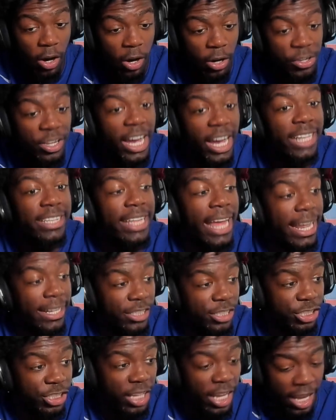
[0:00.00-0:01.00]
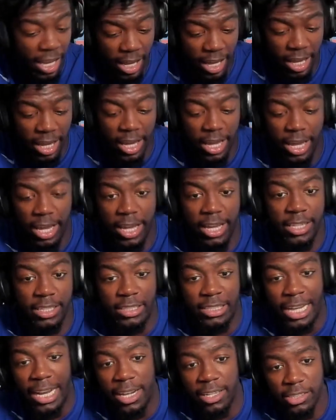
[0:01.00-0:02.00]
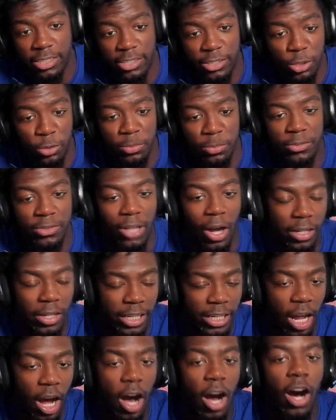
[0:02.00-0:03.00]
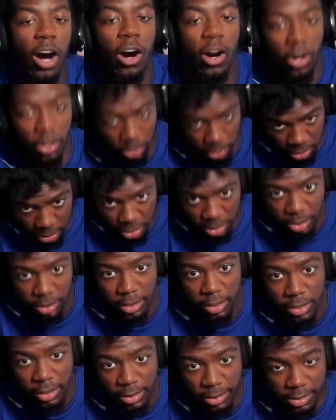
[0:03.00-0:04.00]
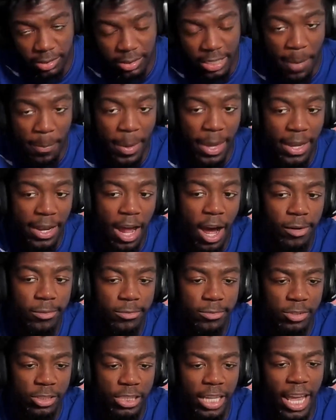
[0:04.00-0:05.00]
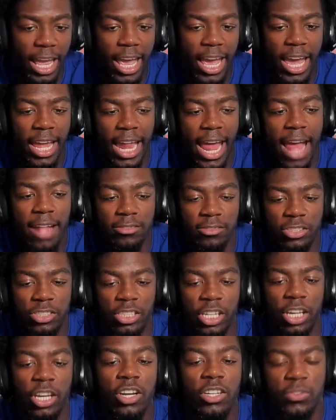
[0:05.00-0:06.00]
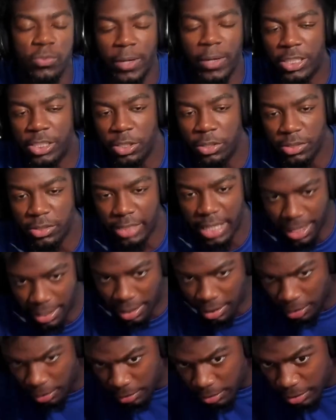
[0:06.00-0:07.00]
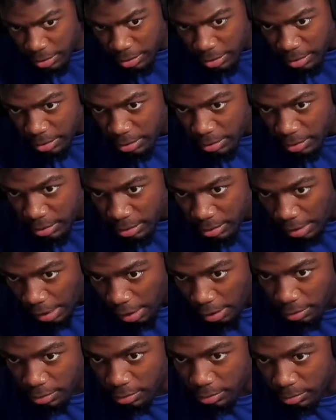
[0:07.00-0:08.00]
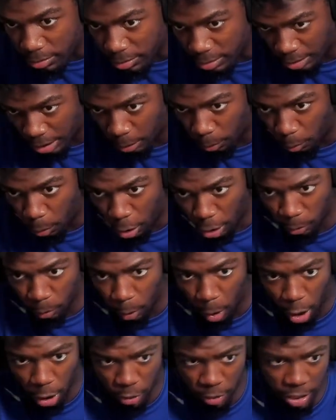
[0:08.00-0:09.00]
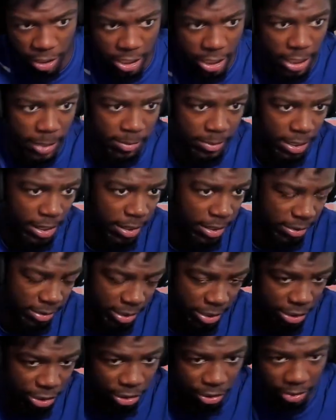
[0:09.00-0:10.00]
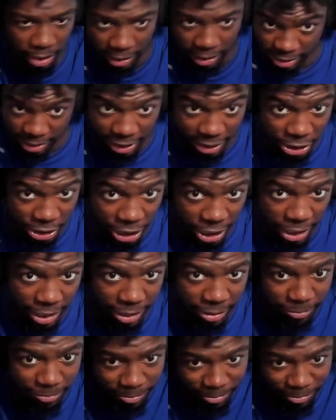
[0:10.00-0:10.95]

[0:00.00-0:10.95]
you got that gin. Shout out Snoop Doggy Doggs, Sipping on gin and juice. Where the juice at though? I don't. What's that? Water, water in the cups. I don't see the juice. I just see the gin.